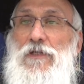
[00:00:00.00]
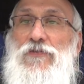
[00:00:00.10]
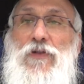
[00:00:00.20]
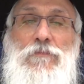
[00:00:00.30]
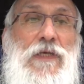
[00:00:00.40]

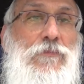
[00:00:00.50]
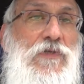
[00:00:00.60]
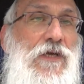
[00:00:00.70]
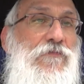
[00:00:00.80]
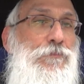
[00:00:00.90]
sometimes
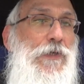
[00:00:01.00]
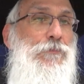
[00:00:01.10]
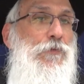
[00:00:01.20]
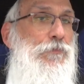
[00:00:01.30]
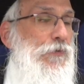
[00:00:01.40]
you have
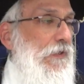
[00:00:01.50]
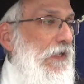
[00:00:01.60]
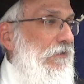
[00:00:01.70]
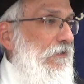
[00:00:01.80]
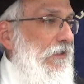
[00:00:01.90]
people put
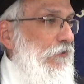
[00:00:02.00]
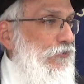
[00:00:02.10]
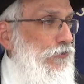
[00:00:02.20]
on like a